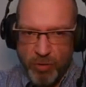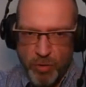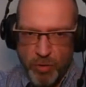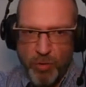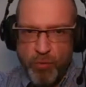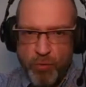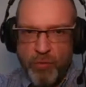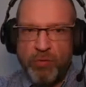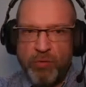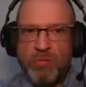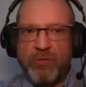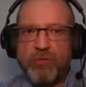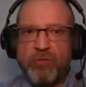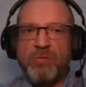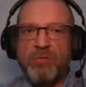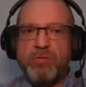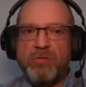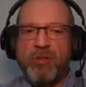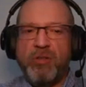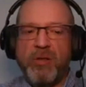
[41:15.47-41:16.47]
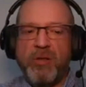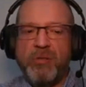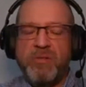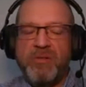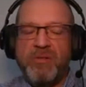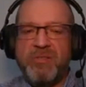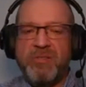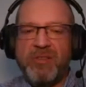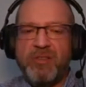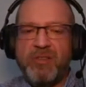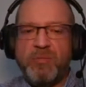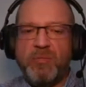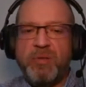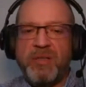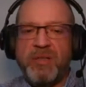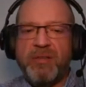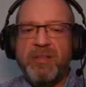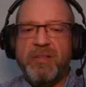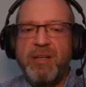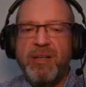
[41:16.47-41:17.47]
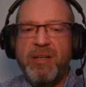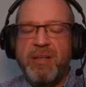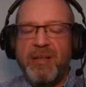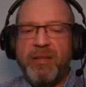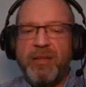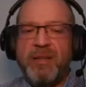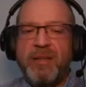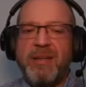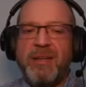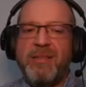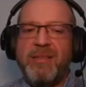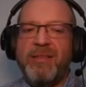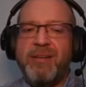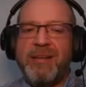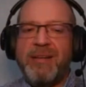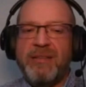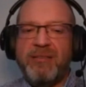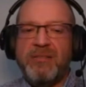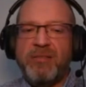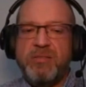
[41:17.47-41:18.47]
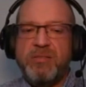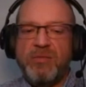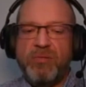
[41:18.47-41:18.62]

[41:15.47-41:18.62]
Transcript: do to audit this aspect and get the answer.